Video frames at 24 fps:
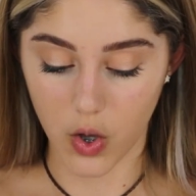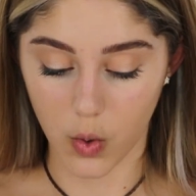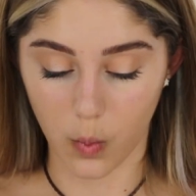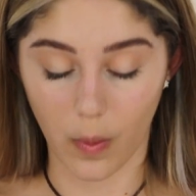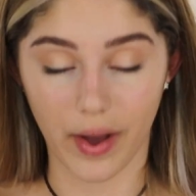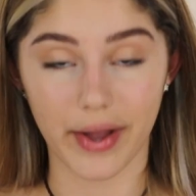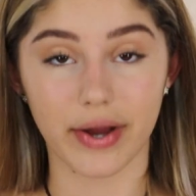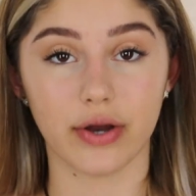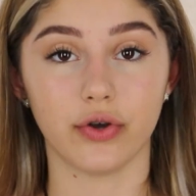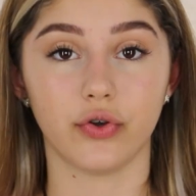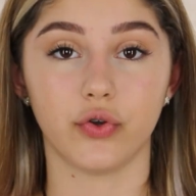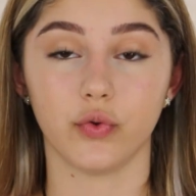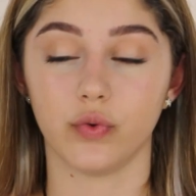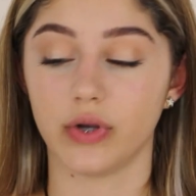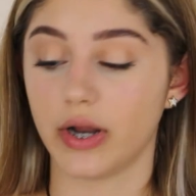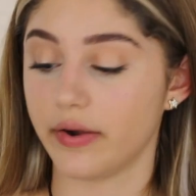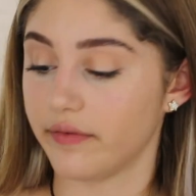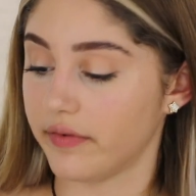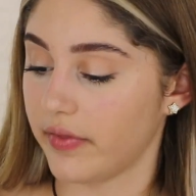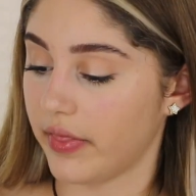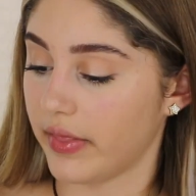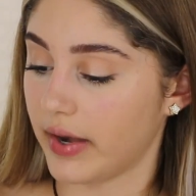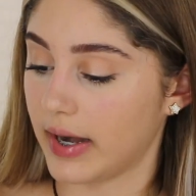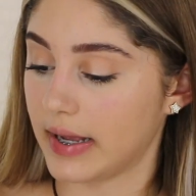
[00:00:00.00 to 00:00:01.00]
while you're doing
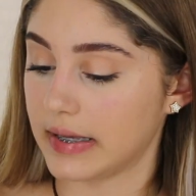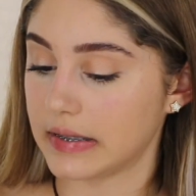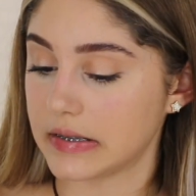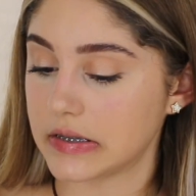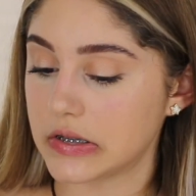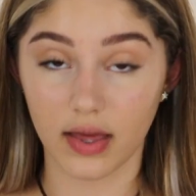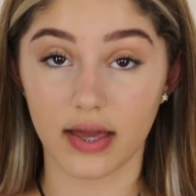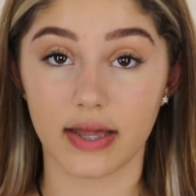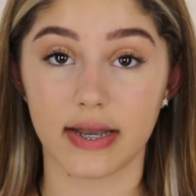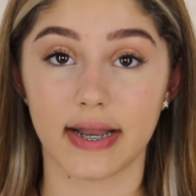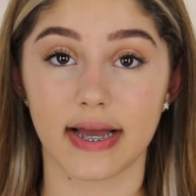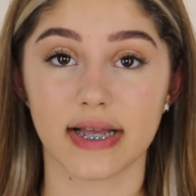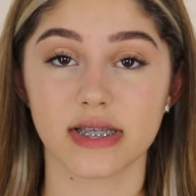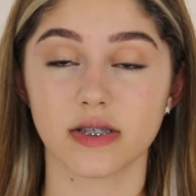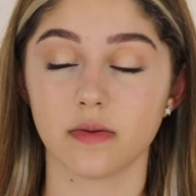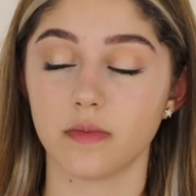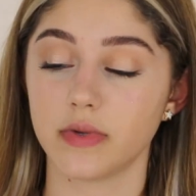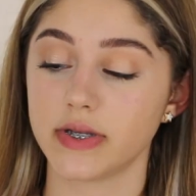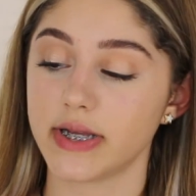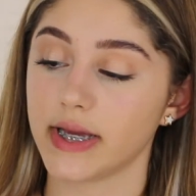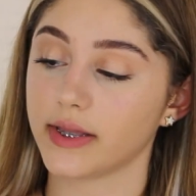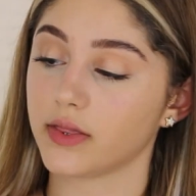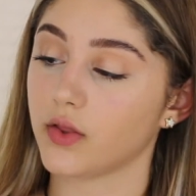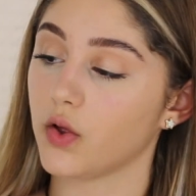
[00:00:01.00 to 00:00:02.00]
everything else. Next, I'm
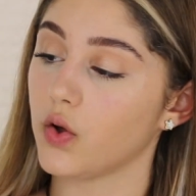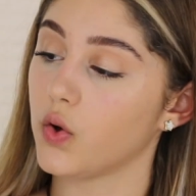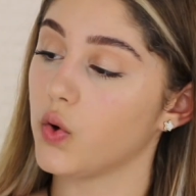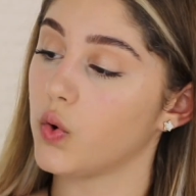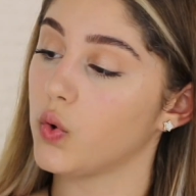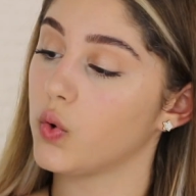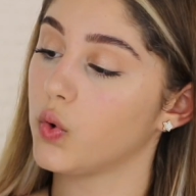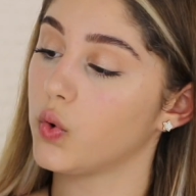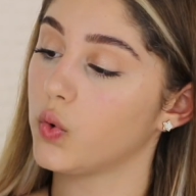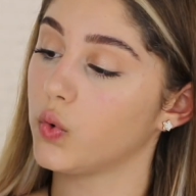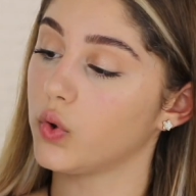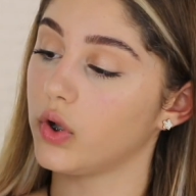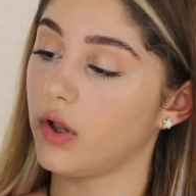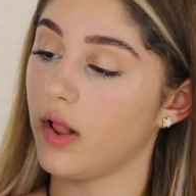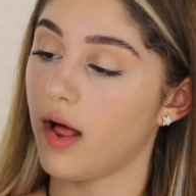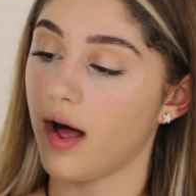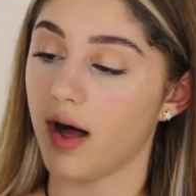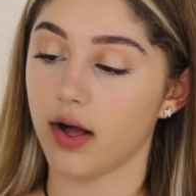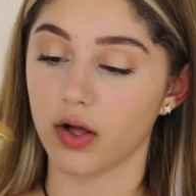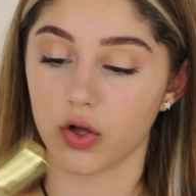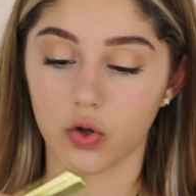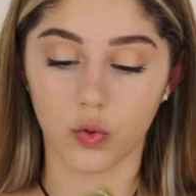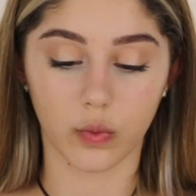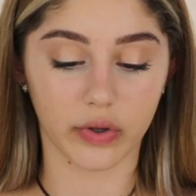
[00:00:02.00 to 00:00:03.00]
gonna take the
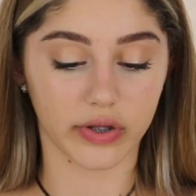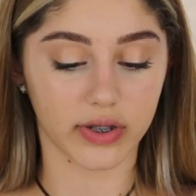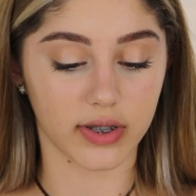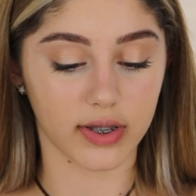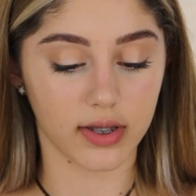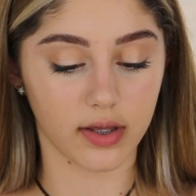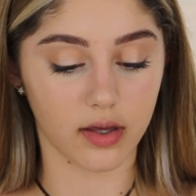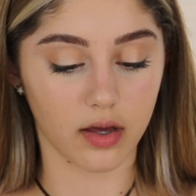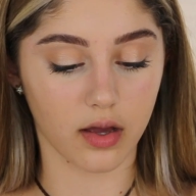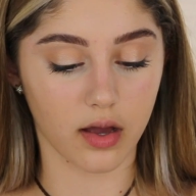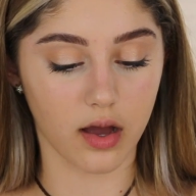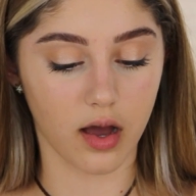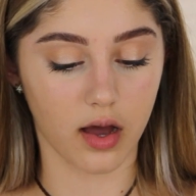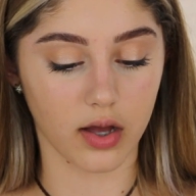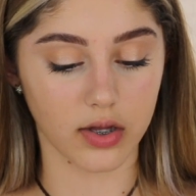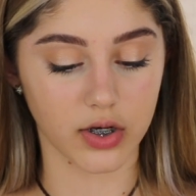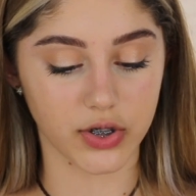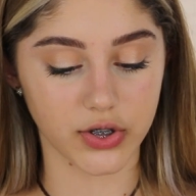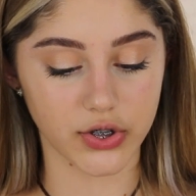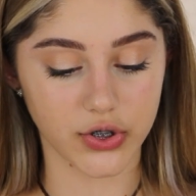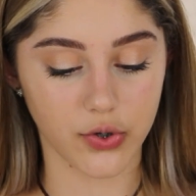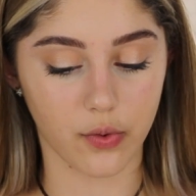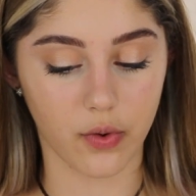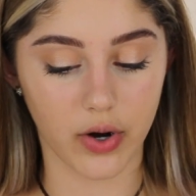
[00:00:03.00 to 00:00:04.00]
Hoola Quickie
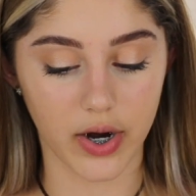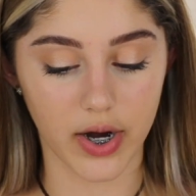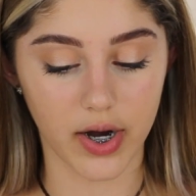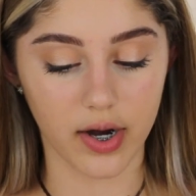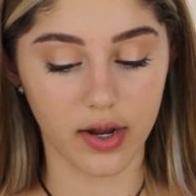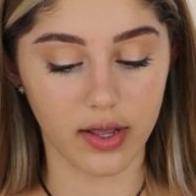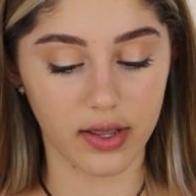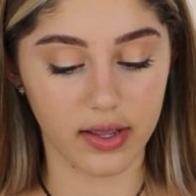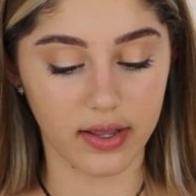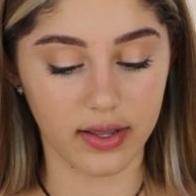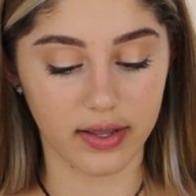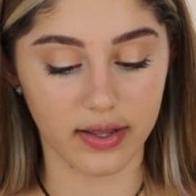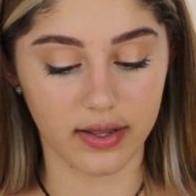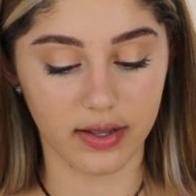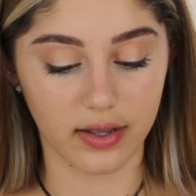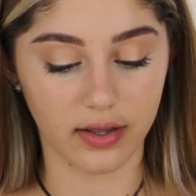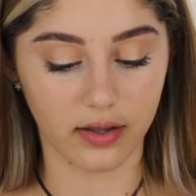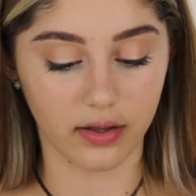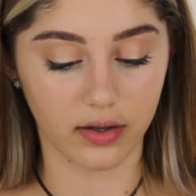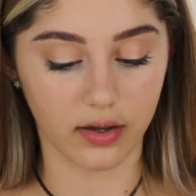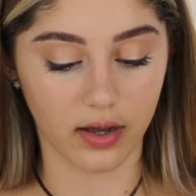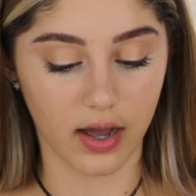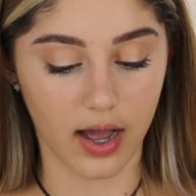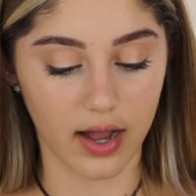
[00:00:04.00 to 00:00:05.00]
Contour.
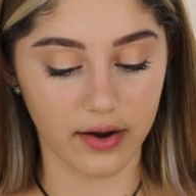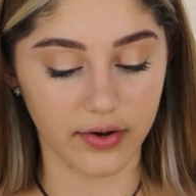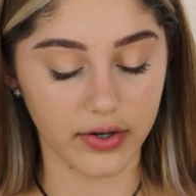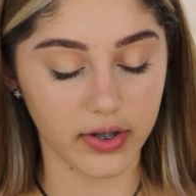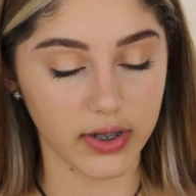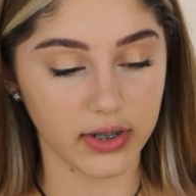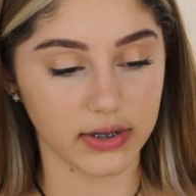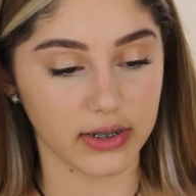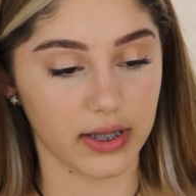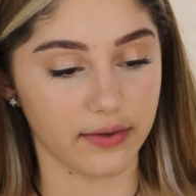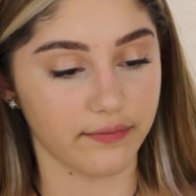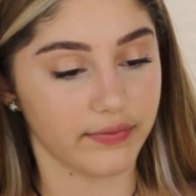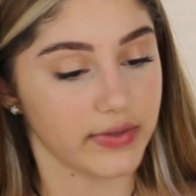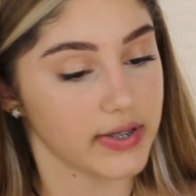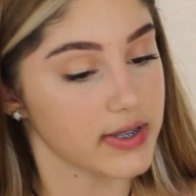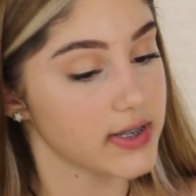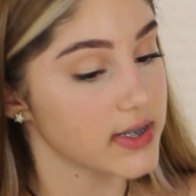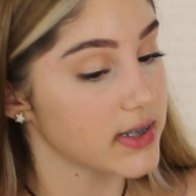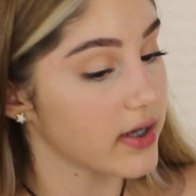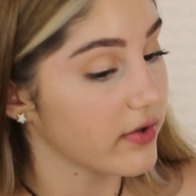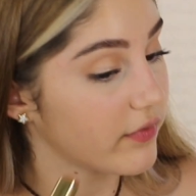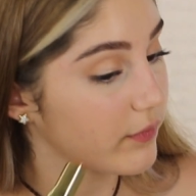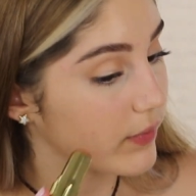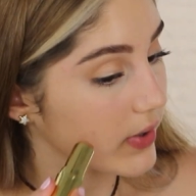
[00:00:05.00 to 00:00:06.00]
I really love this
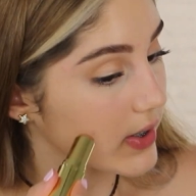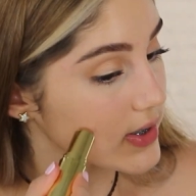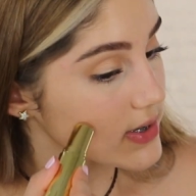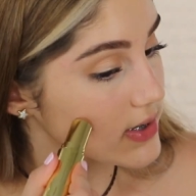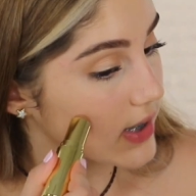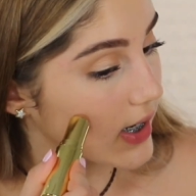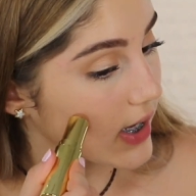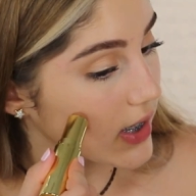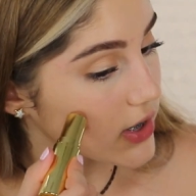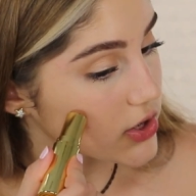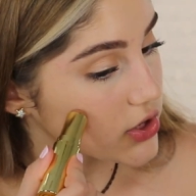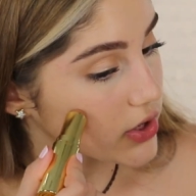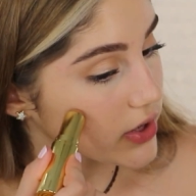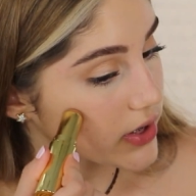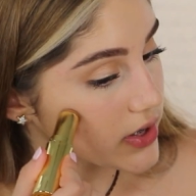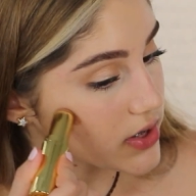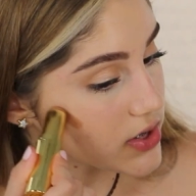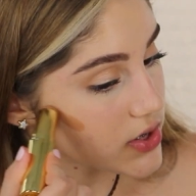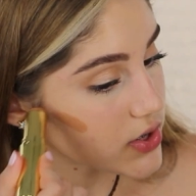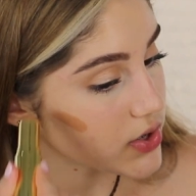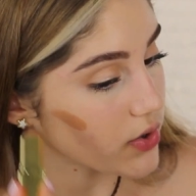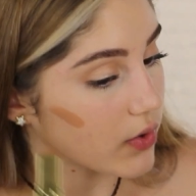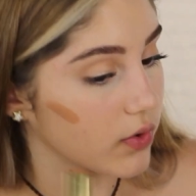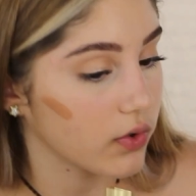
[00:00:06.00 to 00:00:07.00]
stuff because it actually
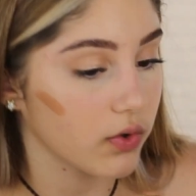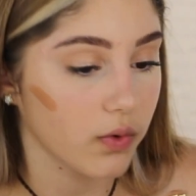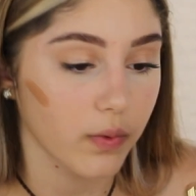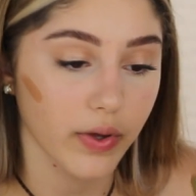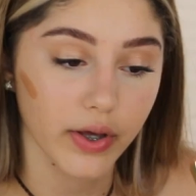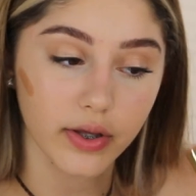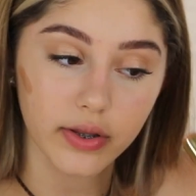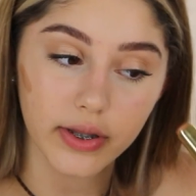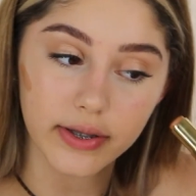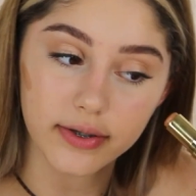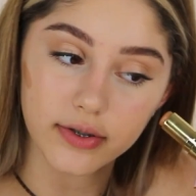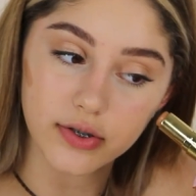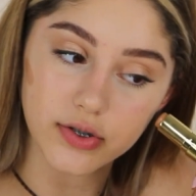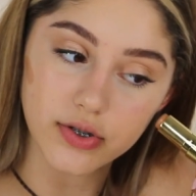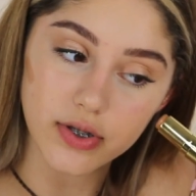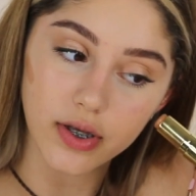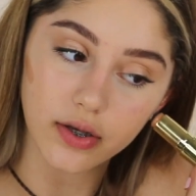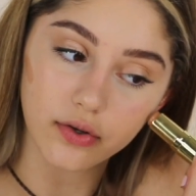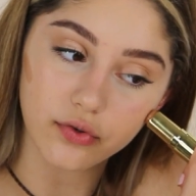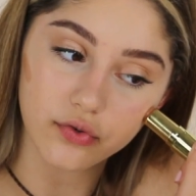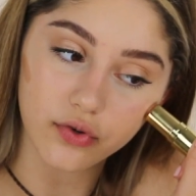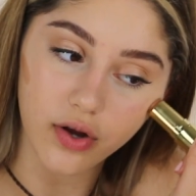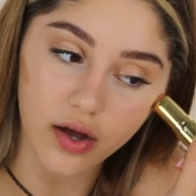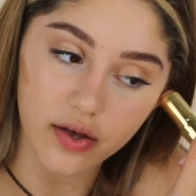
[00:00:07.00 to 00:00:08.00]
is so quick. Like just
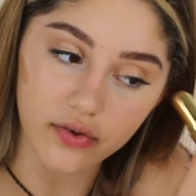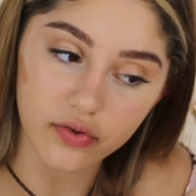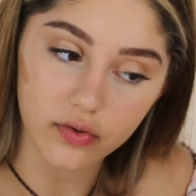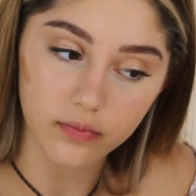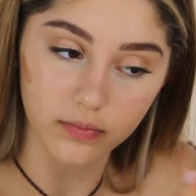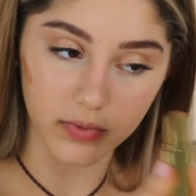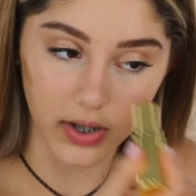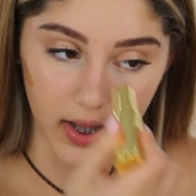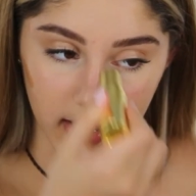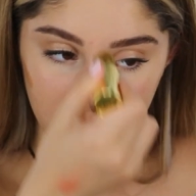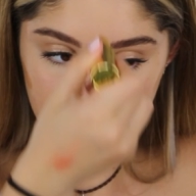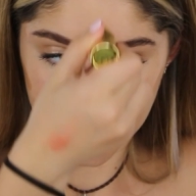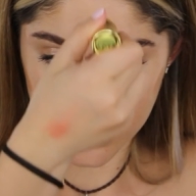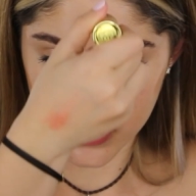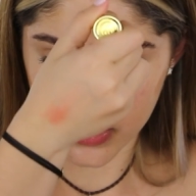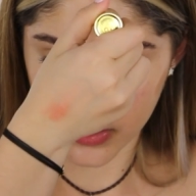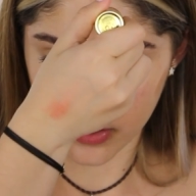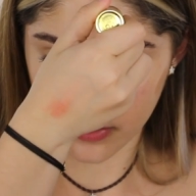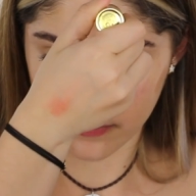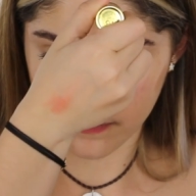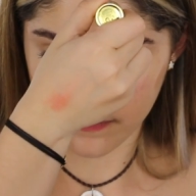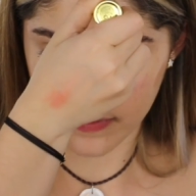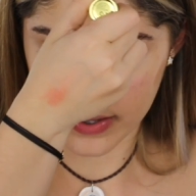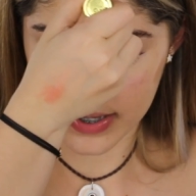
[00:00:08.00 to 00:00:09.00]
like draw some lines on
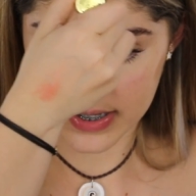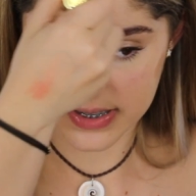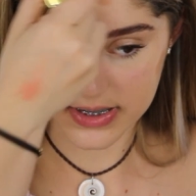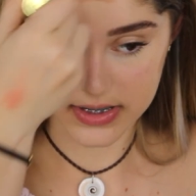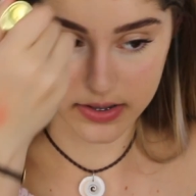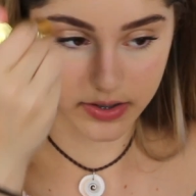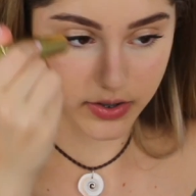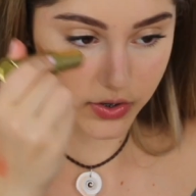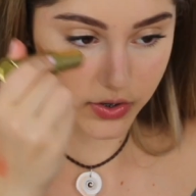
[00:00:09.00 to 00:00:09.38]
your face